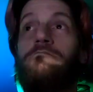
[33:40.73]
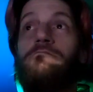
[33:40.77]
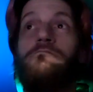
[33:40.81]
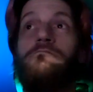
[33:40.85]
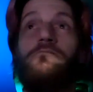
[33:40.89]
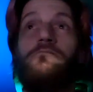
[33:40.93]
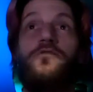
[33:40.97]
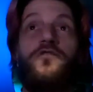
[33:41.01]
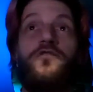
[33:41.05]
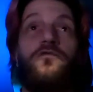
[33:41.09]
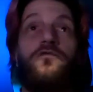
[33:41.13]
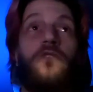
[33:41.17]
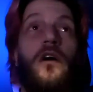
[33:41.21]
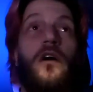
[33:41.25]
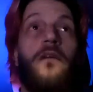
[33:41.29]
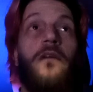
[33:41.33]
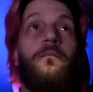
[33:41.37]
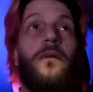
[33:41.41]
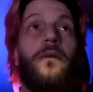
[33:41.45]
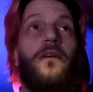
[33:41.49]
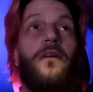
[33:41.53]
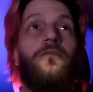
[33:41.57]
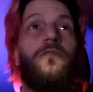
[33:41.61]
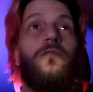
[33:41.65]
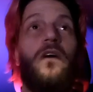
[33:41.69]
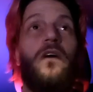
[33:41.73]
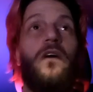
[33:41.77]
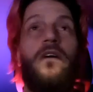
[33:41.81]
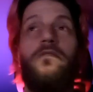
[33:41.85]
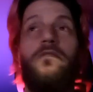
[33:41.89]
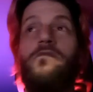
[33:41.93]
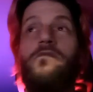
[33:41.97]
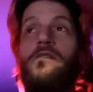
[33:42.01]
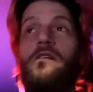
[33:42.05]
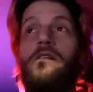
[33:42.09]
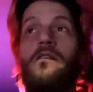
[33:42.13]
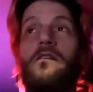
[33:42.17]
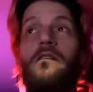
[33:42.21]
strike my
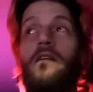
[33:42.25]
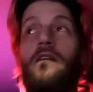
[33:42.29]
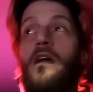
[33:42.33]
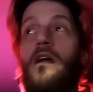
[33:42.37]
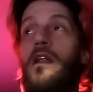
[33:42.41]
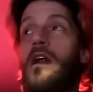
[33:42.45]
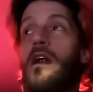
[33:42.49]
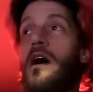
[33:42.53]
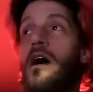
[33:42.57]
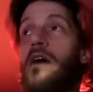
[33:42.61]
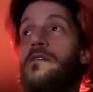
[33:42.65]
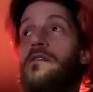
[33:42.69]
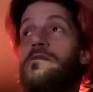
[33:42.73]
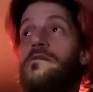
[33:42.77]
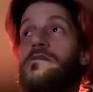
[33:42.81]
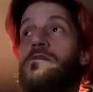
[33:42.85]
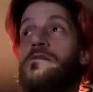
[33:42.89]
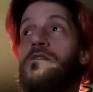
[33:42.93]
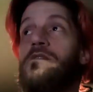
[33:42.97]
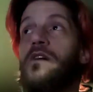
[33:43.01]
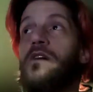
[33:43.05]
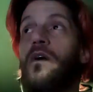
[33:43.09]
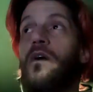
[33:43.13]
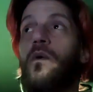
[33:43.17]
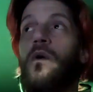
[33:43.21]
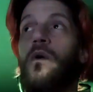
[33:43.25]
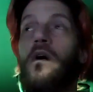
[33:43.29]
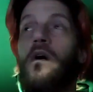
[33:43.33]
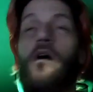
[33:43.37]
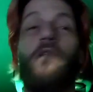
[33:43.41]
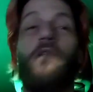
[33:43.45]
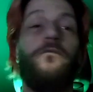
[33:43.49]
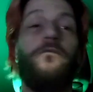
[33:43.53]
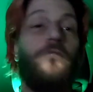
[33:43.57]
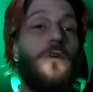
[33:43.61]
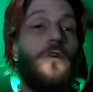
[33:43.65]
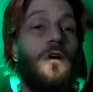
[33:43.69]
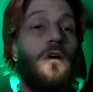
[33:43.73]
fancy and then I just go
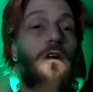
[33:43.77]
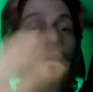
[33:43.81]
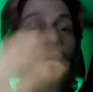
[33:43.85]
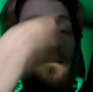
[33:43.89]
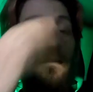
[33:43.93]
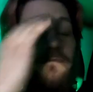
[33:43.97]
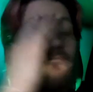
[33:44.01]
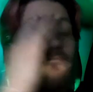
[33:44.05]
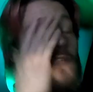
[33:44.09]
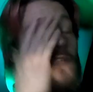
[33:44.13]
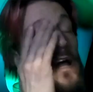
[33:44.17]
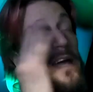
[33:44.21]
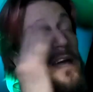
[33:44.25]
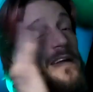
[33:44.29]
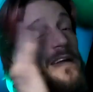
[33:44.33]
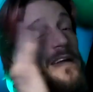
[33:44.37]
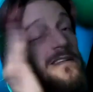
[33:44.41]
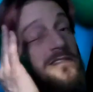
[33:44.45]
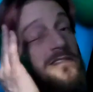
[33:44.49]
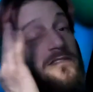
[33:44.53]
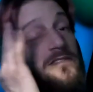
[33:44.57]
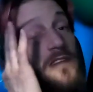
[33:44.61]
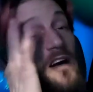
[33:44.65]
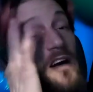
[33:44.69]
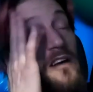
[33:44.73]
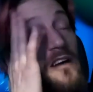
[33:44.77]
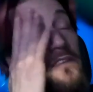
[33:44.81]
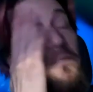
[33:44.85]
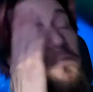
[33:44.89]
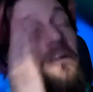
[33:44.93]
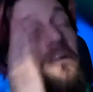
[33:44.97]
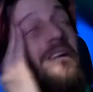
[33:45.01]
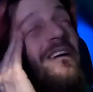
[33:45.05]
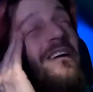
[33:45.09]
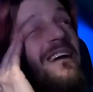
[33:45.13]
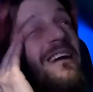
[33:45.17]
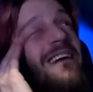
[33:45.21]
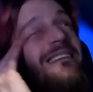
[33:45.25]
off on it and I get stuck
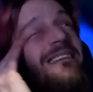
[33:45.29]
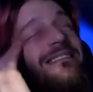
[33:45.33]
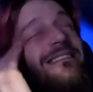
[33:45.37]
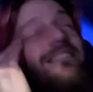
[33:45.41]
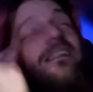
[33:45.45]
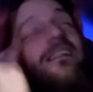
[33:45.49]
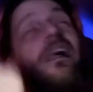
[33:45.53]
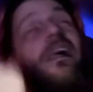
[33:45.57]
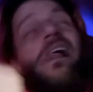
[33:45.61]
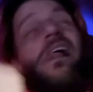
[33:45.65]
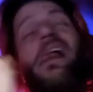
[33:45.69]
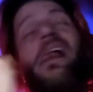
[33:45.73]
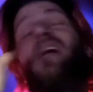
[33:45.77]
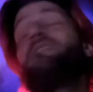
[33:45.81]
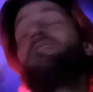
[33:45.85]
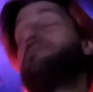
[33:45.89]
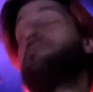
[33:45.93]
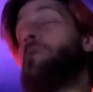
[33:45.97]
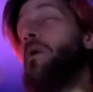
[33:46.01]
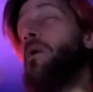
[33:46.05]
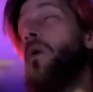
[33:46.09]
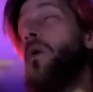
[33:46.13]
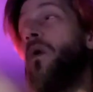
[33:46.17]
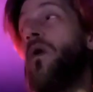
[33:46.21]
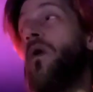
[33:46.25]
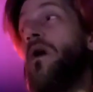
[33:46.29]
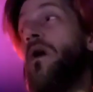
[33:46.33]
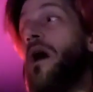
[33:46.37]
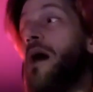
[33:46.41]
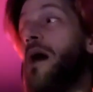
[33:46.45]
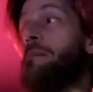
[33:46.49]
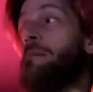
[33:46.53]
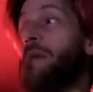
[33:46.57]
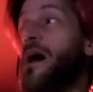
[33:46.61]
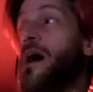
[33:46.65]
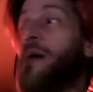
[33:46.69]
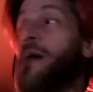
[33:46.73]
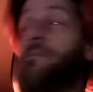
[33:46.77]
on it, or
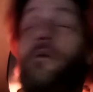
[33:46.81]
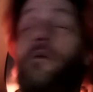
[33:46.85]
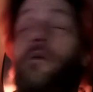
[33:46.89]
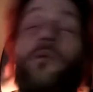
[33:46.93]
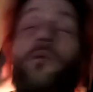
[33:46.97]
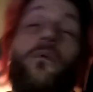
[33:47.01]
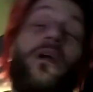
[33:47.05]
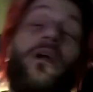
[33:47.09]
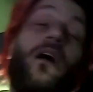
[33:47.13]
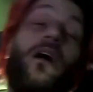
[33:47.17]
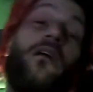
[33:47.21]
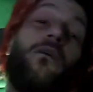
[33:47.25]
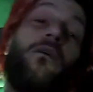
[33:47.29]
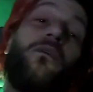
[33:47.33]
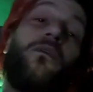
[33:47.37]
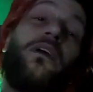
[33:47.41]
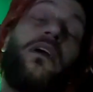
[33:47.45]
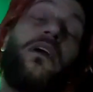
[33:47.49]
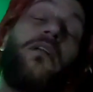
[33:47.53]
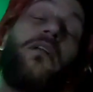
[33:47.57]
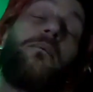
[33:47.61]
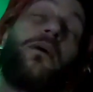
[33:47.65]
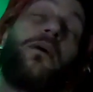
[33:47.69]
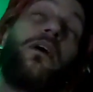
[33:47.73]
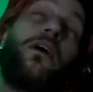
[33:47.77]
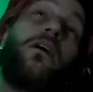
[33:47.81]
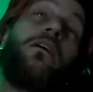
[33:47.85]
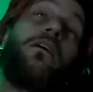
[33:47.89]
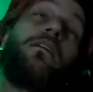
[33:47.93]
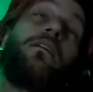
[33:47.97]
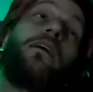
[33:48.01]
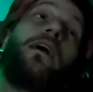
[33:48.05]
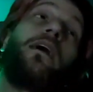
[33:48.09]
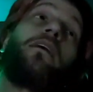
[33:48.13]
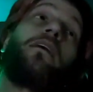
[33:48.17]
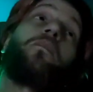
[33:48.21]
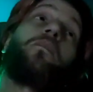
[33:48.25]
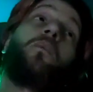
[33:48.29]
I'm hyper when I don't need to be.
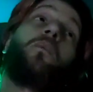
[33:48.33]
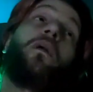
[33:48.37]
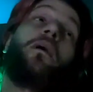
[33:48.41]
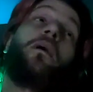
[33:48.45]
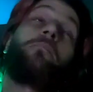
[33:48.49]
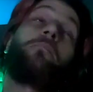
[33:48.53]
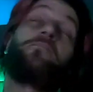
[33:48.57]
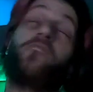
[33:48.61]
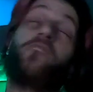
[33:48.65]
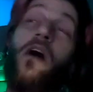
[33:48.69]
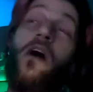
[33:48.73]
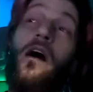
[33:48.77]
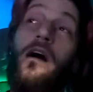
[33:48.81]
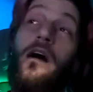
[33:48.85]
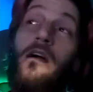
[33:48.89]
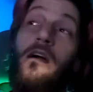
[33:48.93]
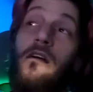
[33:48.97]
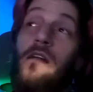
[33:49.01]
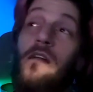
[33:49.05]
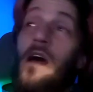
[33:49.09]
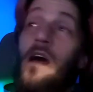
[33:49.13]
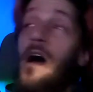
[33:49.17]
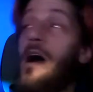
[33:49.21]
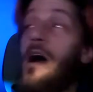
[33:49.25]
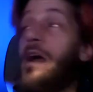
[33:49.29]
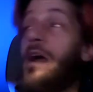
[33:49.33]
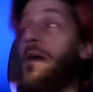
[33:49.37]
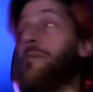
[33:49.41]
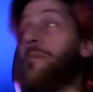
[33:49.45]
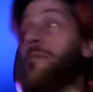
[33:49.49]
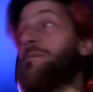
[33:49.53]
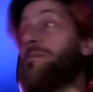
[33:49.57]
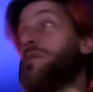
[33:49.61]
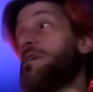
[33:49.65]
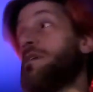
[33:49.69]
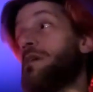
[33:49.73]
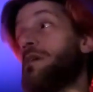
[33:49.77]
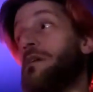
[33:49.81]
Like when I'm tired, I am
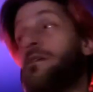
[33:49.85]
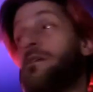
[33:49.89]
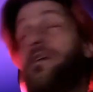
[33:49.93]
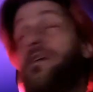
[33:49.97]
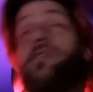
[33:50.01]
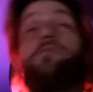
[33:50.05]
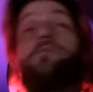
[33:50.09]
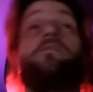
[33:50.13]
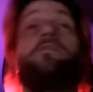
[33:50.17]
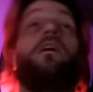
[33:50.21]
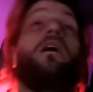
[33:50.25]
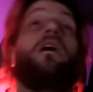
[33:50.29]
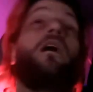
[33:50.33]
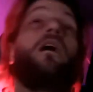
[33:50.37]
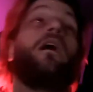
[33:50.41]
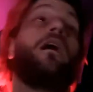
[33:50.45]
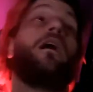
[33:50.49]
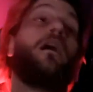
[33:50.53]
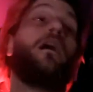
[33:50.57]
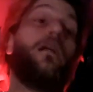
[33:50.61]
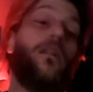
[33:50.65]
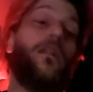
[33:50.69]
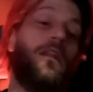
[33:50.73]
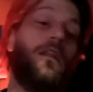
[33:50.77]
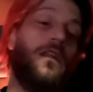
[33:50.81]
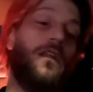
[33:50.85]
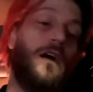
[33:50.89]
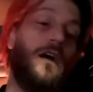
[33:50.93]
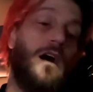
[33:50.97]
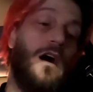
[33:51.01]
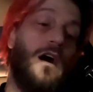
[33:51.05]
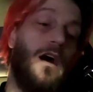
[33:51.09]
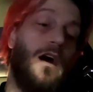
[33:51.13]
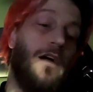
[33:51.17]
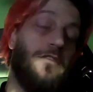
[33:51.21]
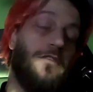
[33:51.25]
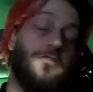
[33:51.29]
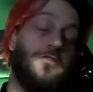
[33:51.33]
delirious and
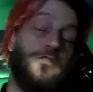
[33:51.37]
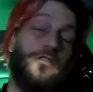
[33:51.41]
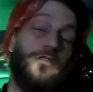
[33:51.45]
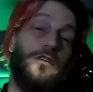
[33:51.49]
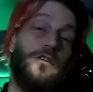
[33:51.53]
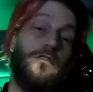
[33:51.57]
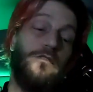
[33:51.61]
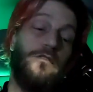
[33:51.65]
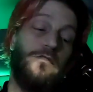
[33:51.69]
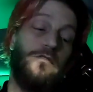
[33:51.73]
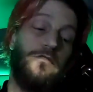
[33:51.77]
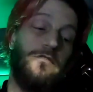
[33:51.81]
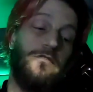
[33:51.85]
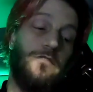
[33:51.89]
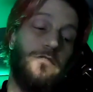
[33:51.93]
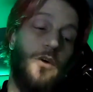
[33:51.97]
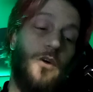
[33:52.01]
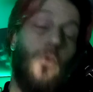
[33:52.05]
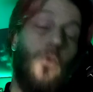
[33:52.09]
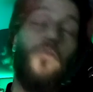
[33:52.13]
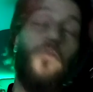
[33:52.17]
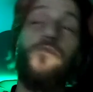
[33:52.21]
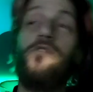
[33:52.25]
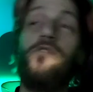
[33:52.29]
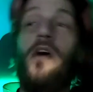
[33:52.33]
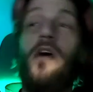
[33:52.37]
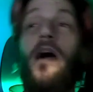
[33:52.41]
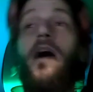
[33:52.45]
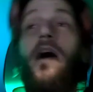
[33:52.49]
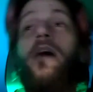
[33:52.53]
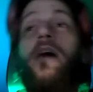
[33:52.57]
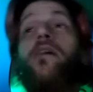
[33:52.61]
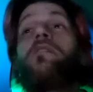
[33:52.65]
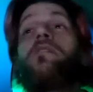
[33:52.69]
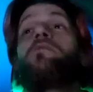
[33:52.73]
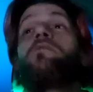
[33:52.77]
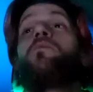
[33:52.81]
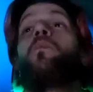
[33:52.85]
I just don't
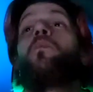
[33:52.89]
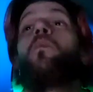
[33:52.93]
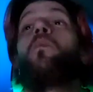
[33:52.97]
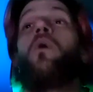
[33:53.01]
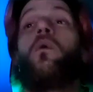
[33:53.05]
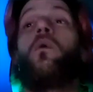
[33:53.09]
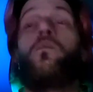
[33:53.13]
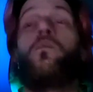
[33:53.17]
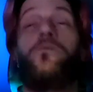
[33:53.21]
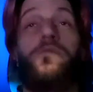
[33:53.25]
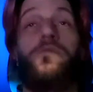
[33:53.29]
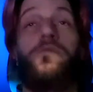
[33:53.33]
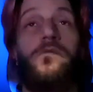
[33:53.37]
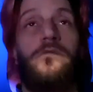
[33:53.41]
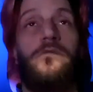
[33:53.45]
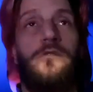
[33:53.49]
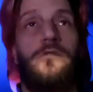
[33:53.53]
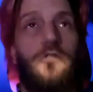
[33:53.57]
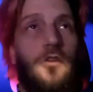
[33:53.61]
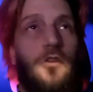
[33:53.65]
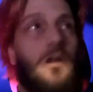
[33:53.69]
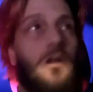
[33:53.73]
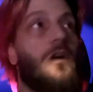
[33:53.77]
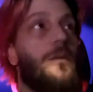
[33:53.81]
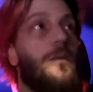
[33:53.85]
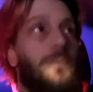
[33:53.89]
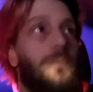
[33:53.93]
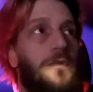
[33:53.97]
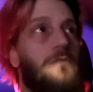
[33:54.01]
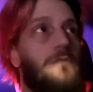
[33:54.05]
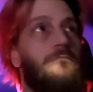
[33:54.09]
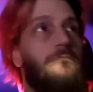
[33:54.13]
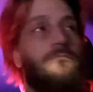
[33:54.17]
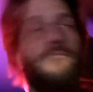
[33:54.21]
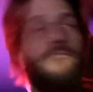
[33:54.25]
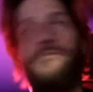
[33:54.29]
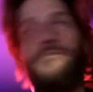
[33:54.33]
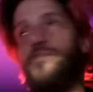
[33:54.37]
and won't shut up.
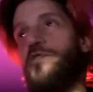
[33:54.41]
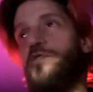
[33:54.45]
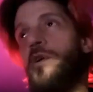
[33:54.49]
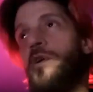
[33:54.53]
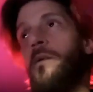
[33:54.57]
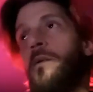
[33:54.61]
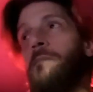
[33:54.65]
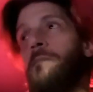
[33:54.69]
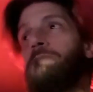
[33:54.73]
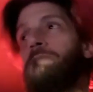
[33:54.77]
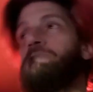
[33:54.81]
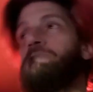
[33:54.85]
So